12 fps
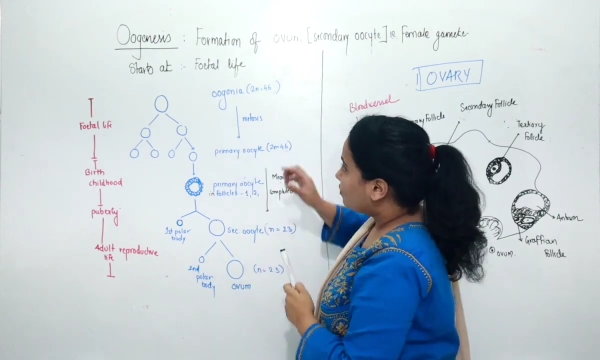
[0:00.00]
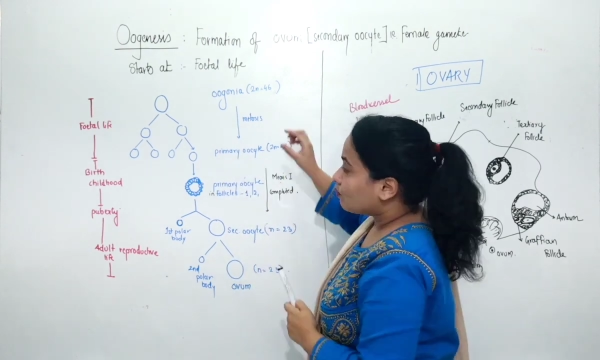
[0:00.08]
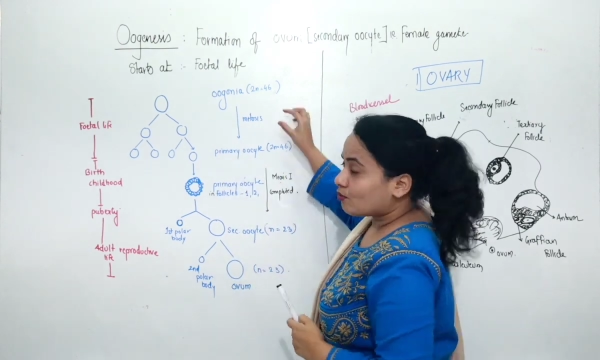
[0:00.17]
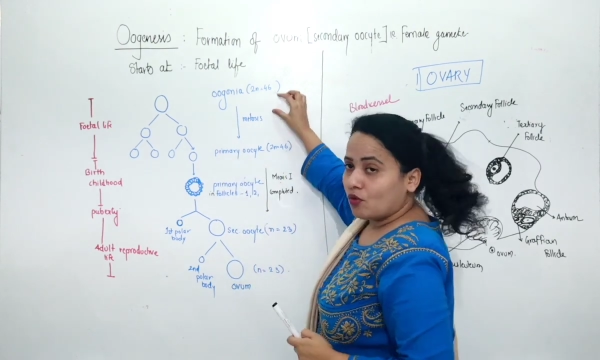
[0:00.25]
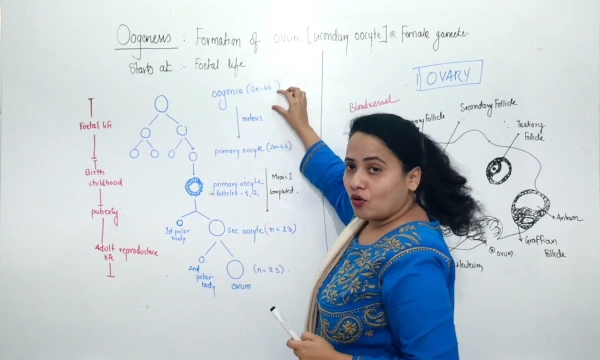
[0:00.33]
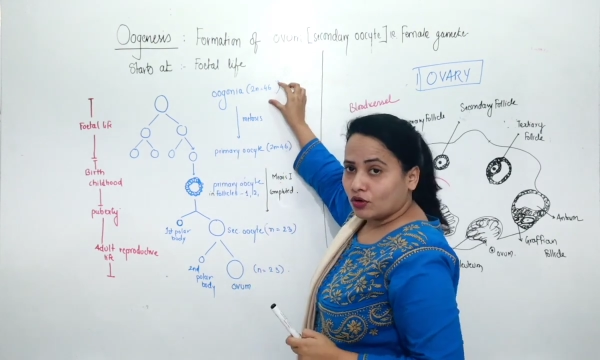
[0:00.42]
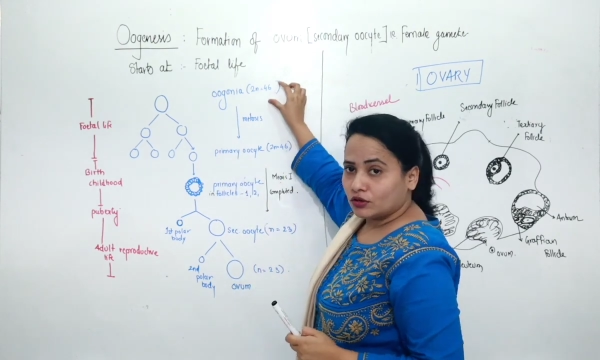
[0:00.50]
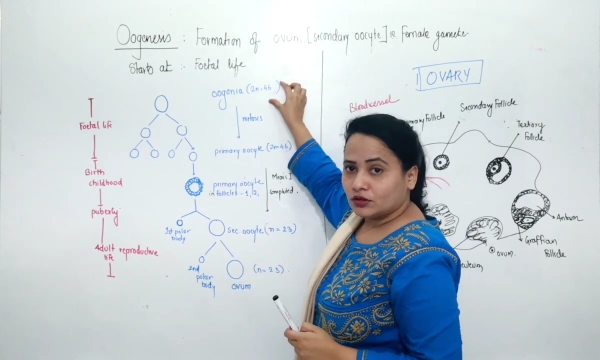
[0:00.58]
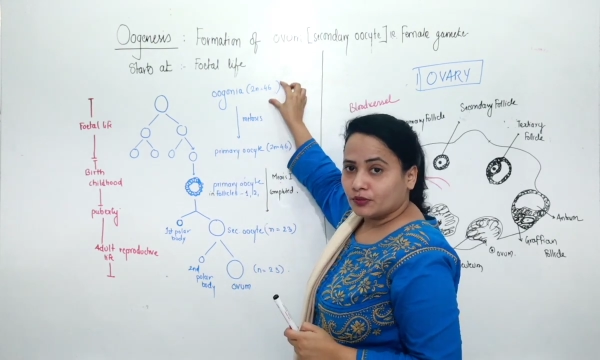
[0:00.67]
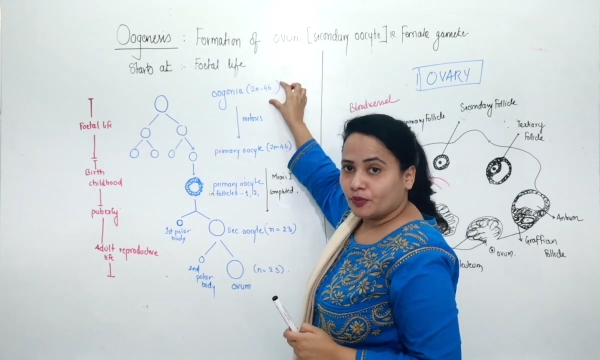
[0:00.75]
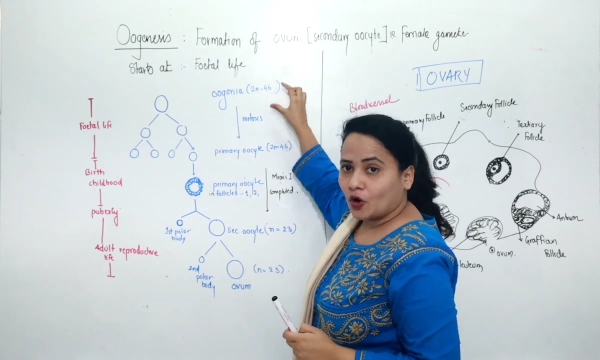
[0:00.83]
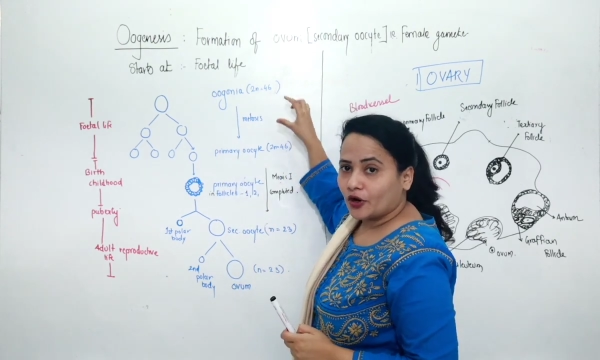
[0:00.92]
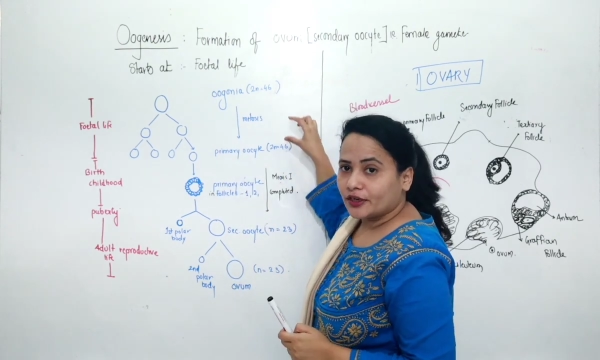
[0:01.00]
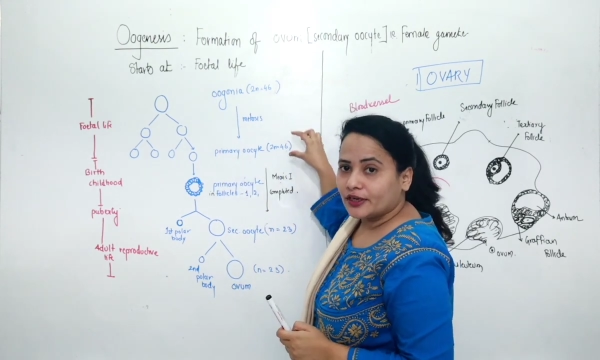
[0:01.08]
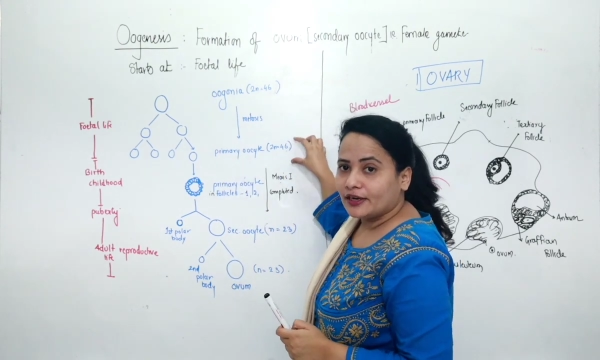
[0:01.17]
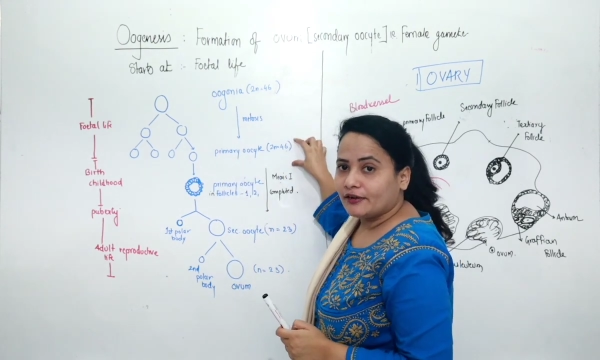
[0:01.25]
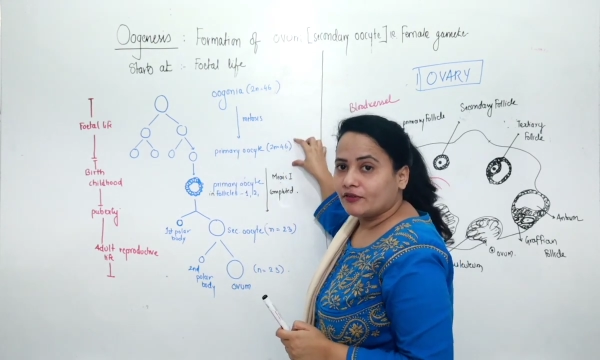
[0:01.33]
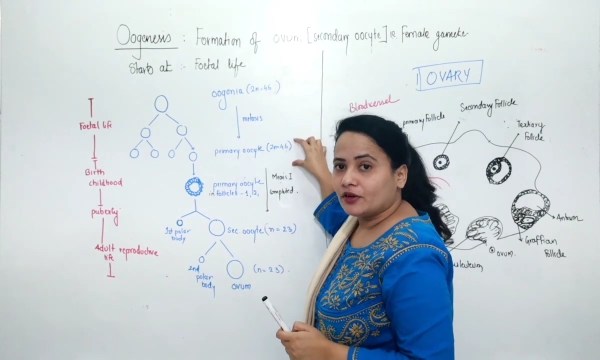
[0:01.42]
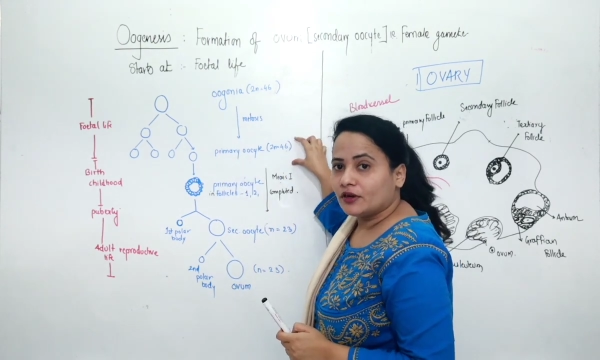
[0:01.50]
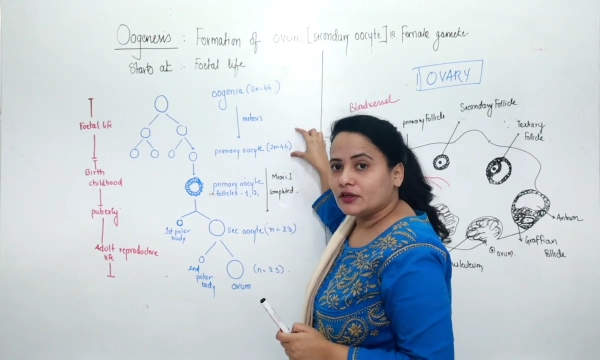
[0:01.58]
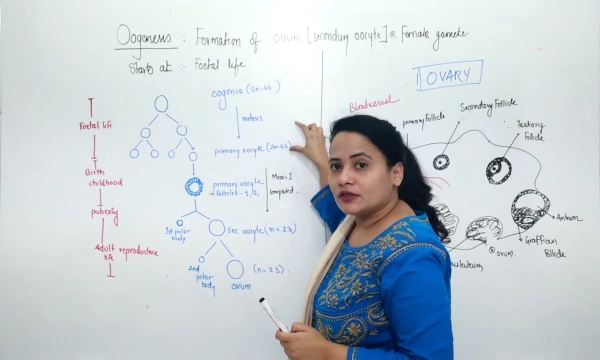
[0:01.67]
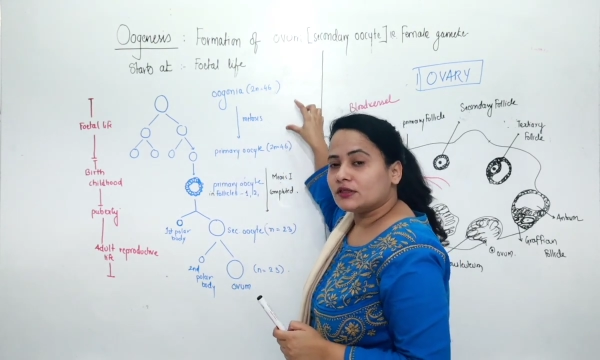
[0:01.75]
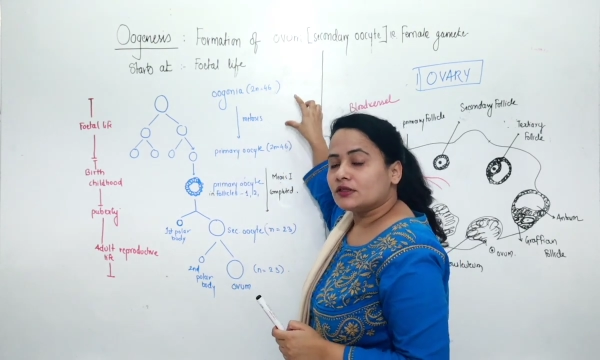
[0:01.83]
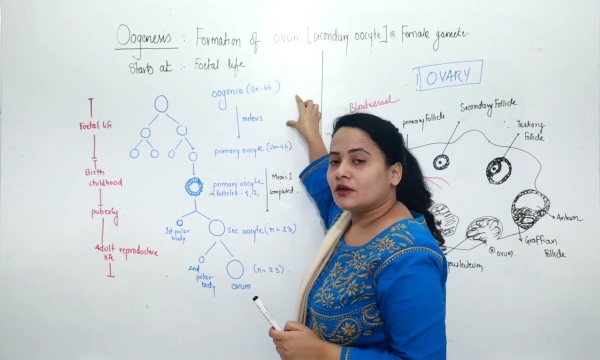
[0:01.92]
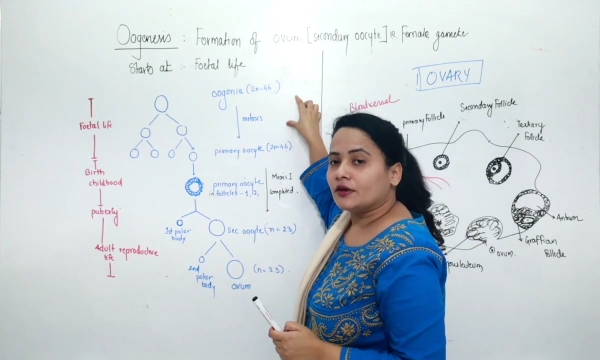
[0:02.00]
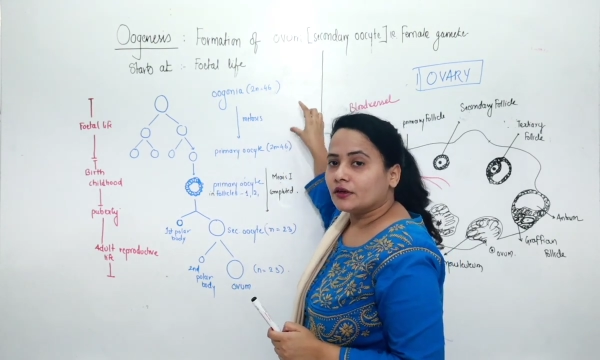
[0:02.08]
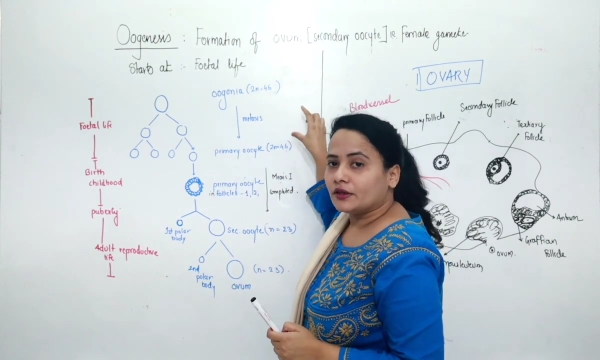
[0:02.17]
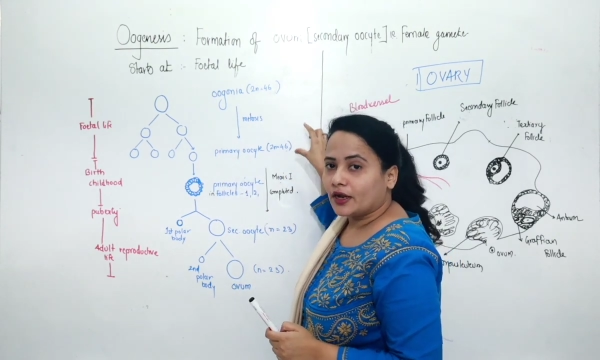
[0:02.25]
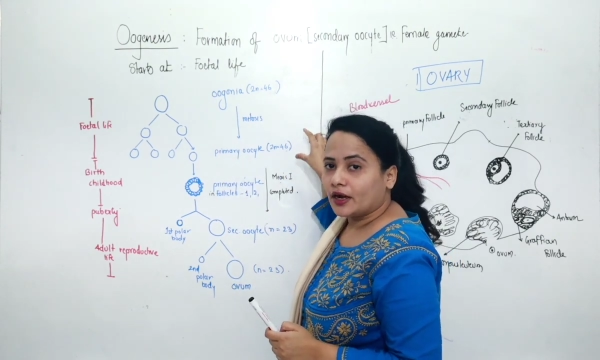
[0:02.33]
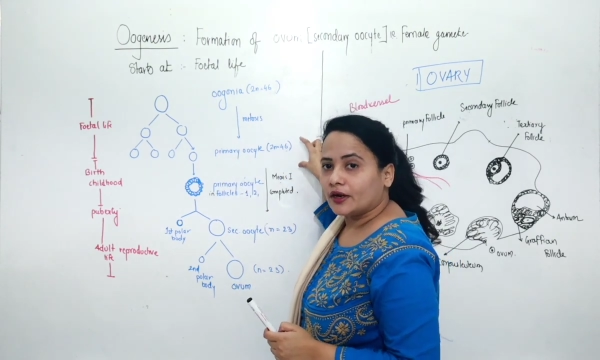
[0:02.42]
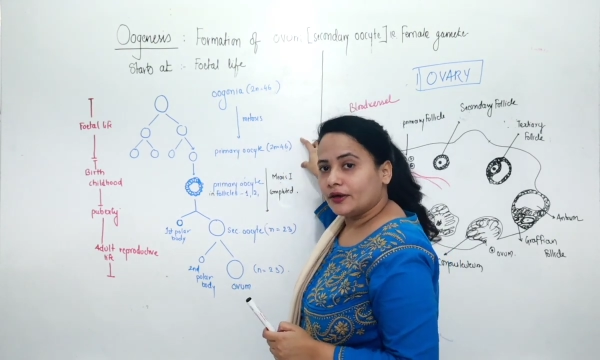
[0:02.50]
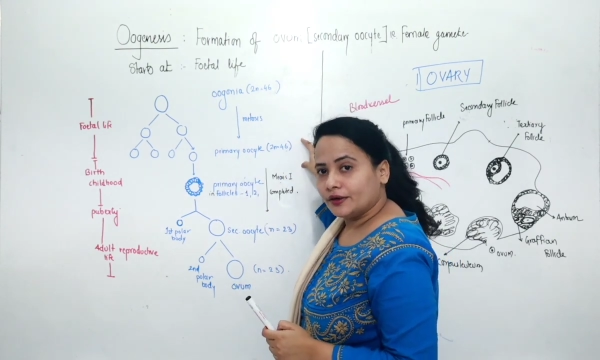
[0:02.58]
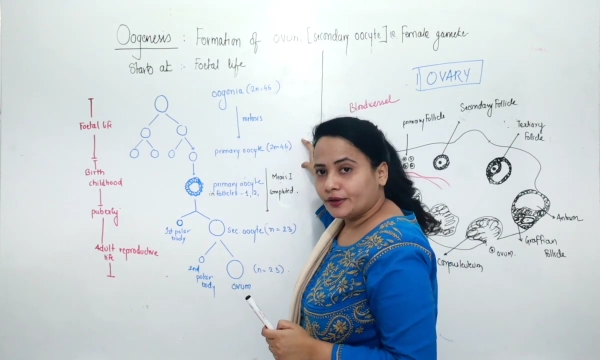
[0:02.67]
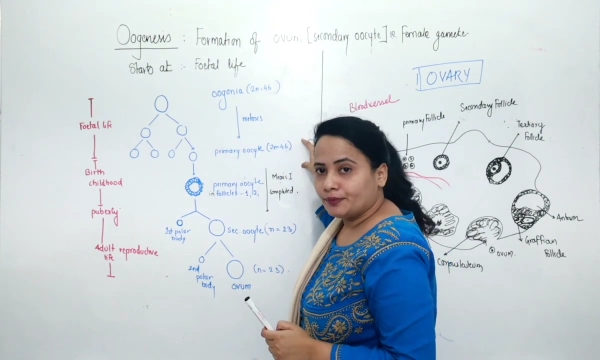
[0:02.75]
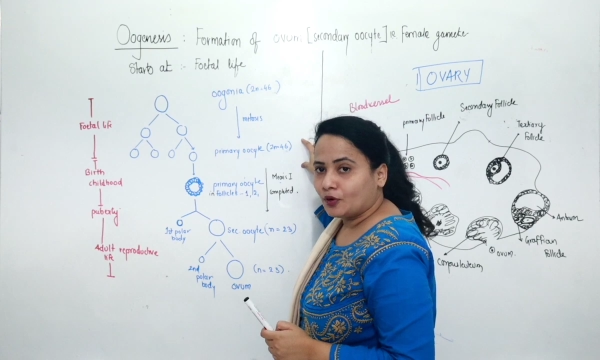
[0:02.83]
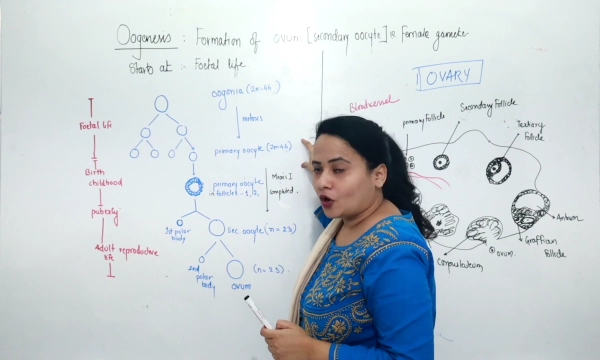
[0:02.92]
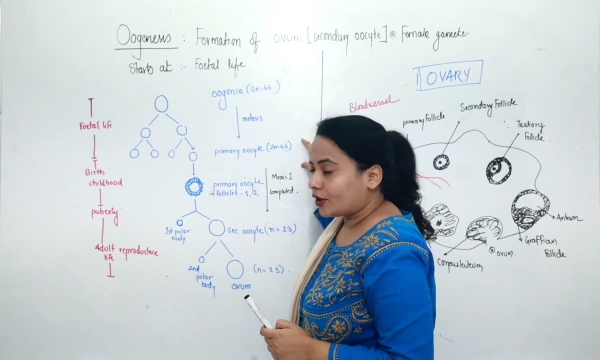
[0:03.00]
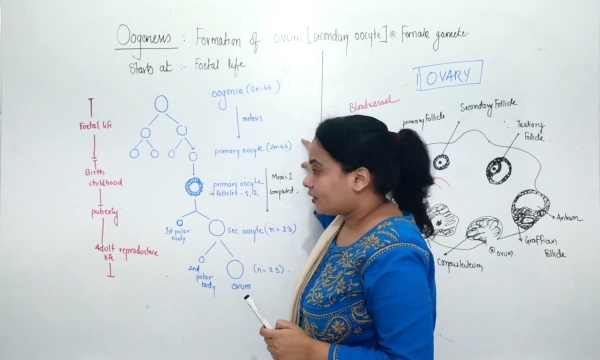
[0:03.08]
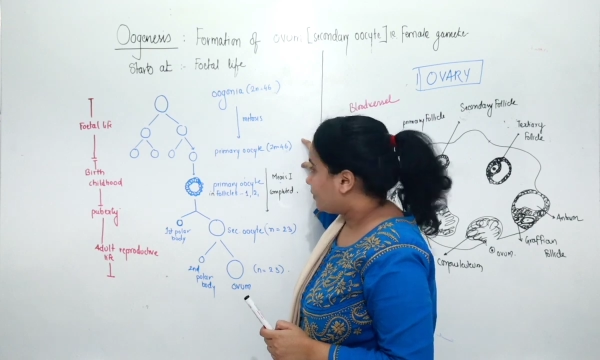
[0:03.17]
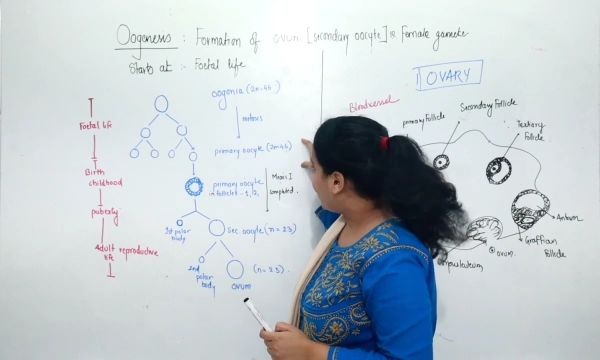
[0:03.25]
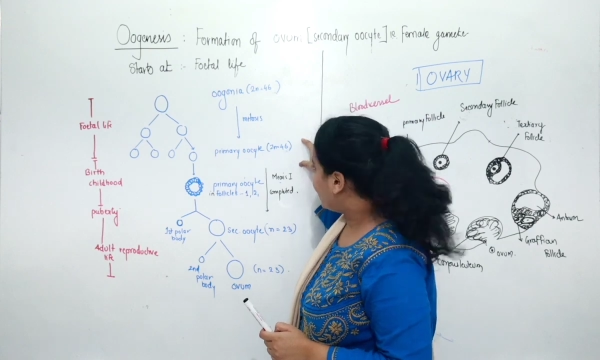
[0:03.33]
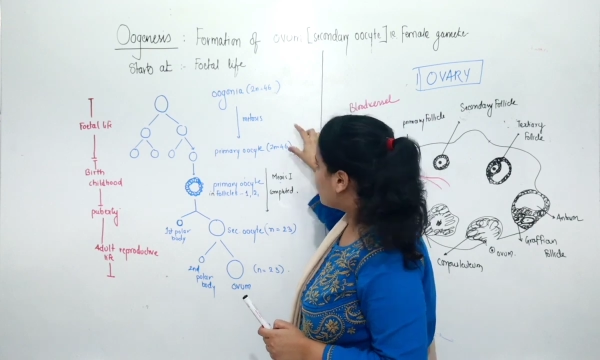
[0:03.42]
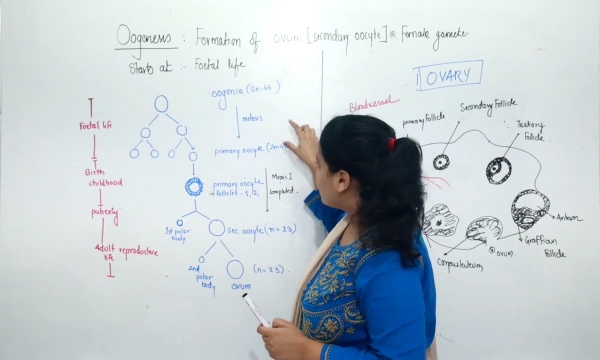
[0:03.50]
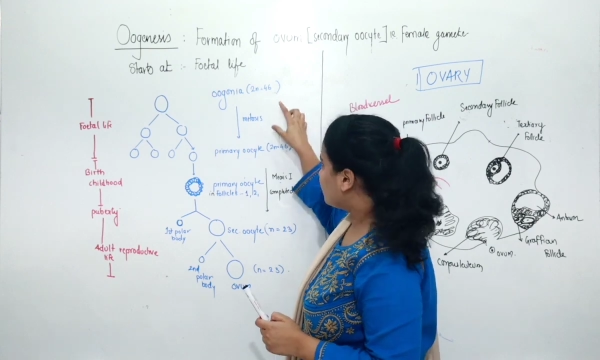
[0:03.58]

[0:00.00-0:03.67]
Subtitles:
Both ploidy level they are diploid, right?